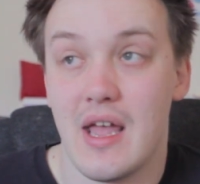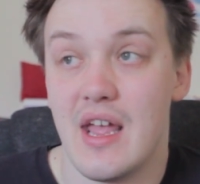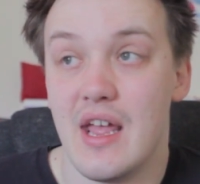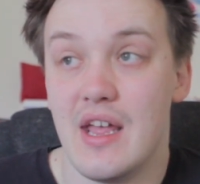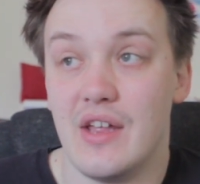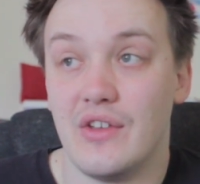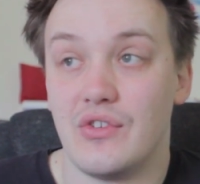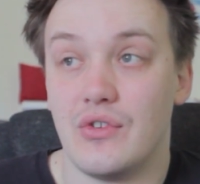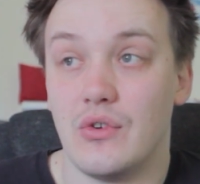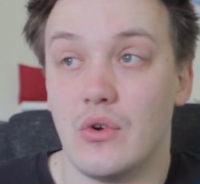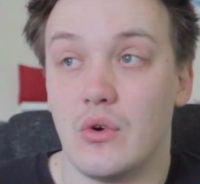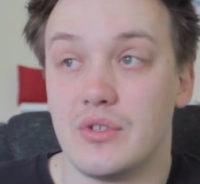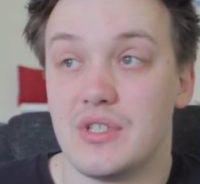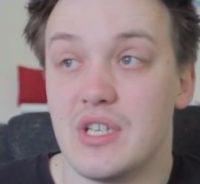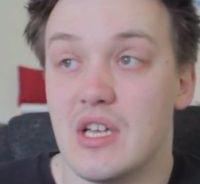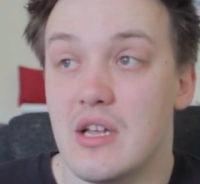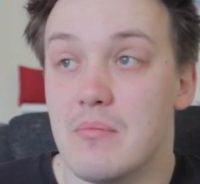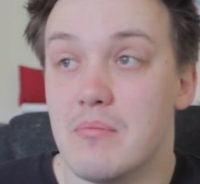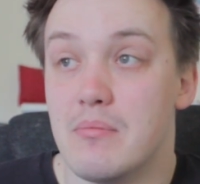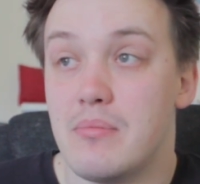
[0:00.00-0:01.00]
It's not
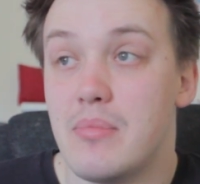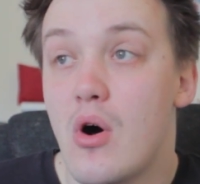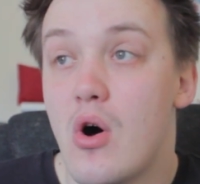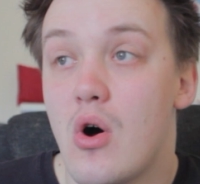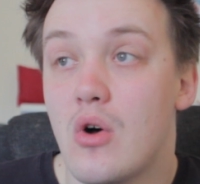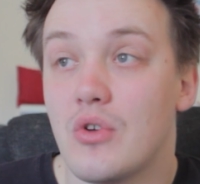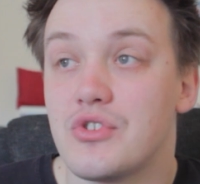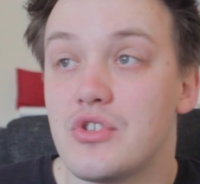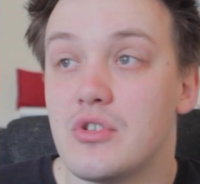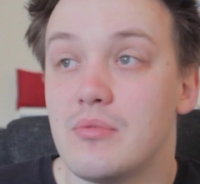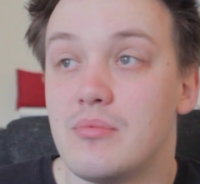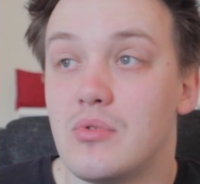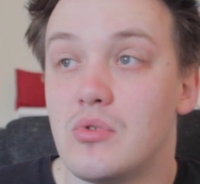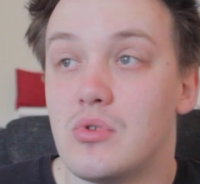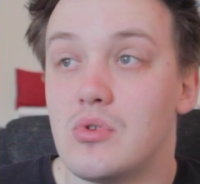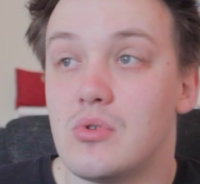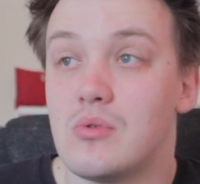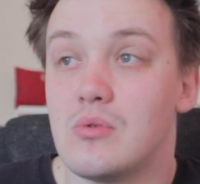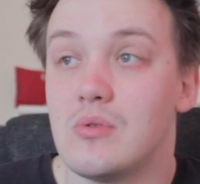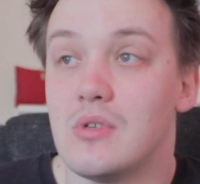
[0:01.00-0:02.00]

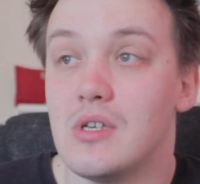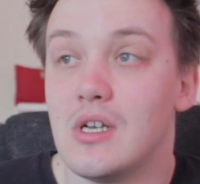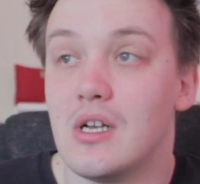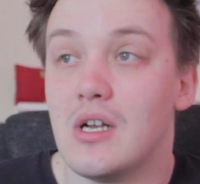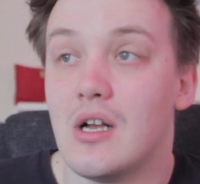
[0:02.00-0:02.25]
impossible.